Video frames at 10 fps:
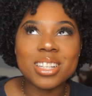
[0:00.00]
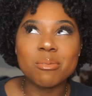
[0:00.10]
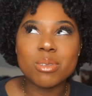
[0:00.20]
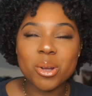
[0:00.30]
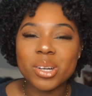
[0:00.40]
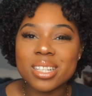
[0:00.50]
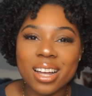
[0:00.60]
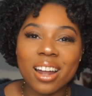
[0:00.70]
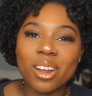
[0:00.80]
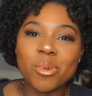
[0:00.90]
I'm so
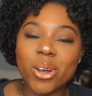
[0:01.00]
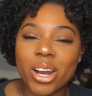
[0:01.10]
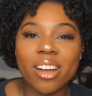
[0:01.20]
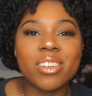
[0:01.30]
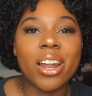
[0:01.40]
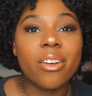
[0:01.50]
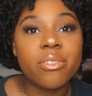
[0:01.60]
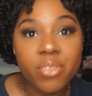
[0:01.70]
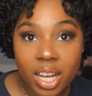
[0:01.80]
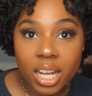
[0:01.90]
excited. We're going to have a lot of
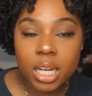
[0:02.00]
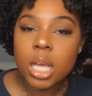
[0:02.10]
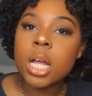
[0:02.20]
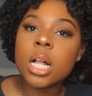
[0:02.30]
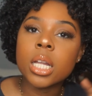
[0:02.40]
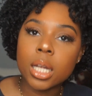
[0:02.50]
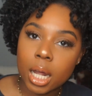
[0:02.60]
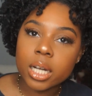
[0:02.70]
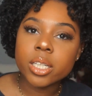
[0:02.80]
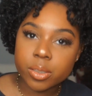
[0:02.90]
fun, a
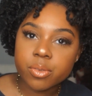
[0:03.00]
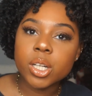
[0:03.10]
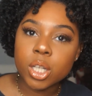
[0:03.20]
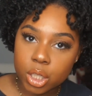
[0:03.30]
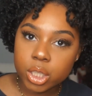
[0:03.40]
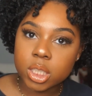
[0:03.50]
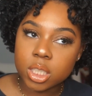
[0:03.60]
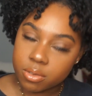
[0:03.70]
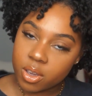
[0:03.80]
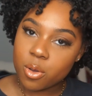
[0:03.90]
lot of different looks.
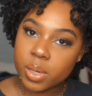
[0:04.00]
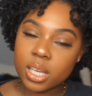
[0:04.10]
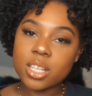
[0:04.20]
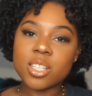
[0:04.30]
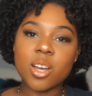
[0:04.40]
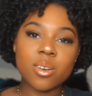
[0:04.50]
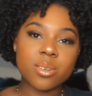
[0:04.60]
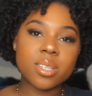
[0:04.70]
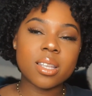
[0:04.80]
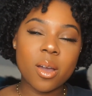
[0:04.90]
You feel me? So
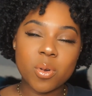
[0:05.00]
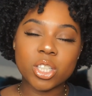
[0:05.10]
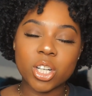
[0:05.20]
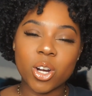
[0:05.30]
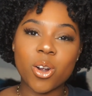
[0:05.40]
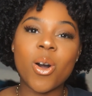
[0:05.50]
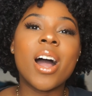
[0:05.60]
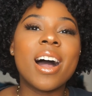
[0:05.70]
stay with your girl.